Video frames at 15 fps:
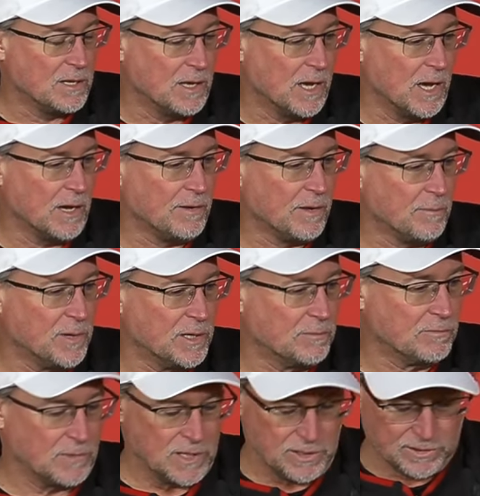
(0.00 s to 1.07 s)
yeah. I
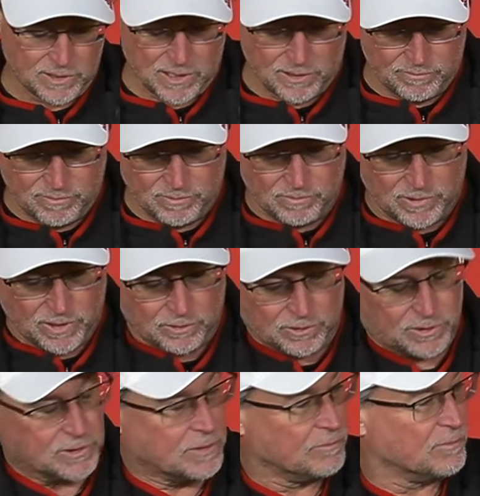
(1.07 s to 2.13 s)
mean, he said,
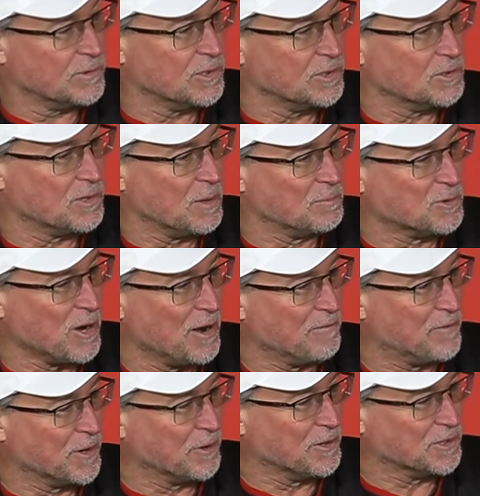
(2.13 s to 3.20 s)
let's just come try
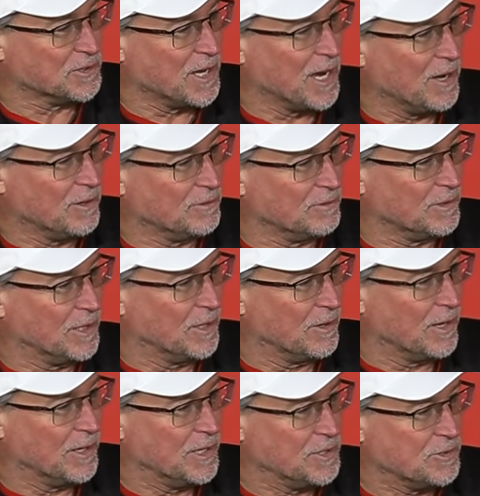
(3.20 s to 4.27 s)
to figure this out.
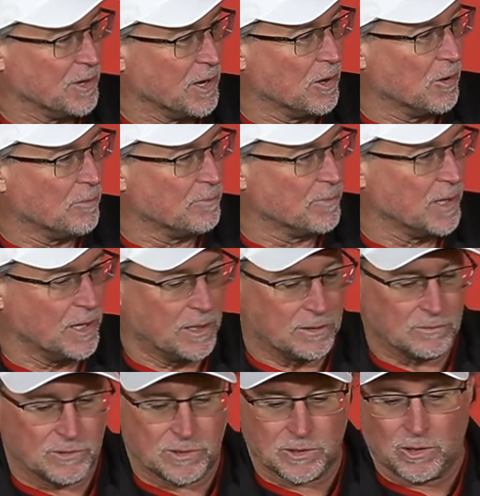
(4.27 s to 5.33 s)
I need your help.
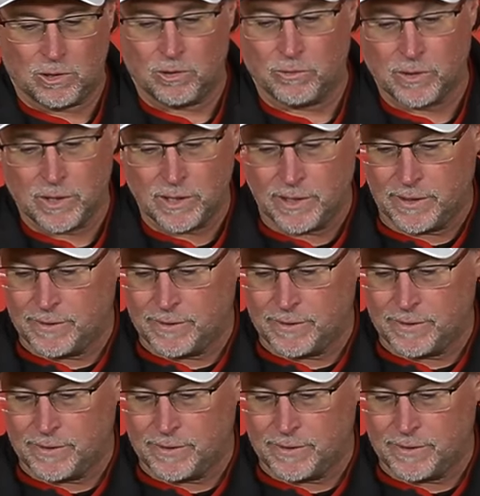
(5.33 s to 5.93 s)
And so